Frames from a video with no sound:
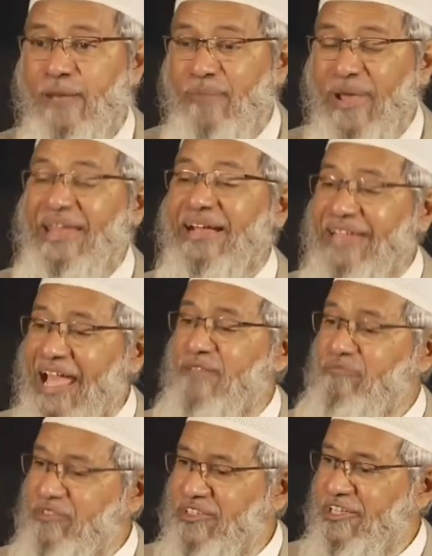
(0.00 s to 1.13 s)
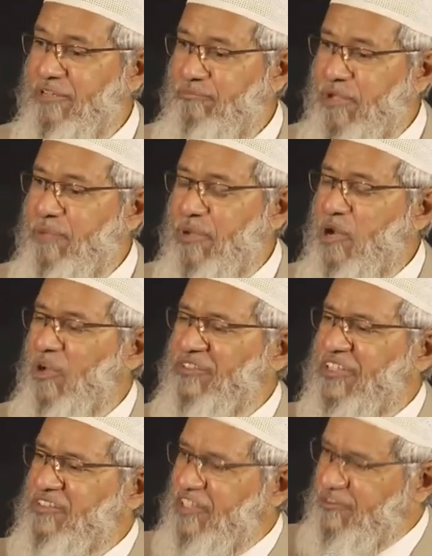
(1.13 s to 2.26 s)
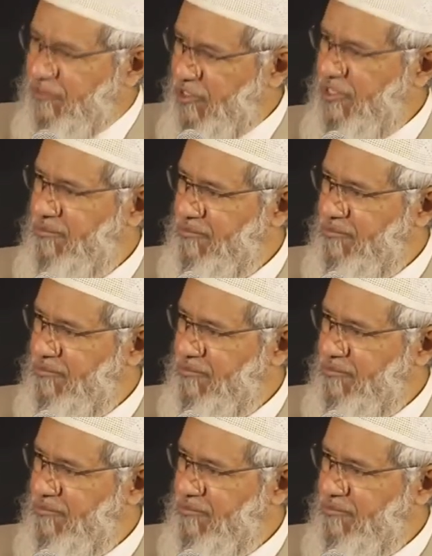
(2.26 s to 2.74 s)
many a times people who are successful,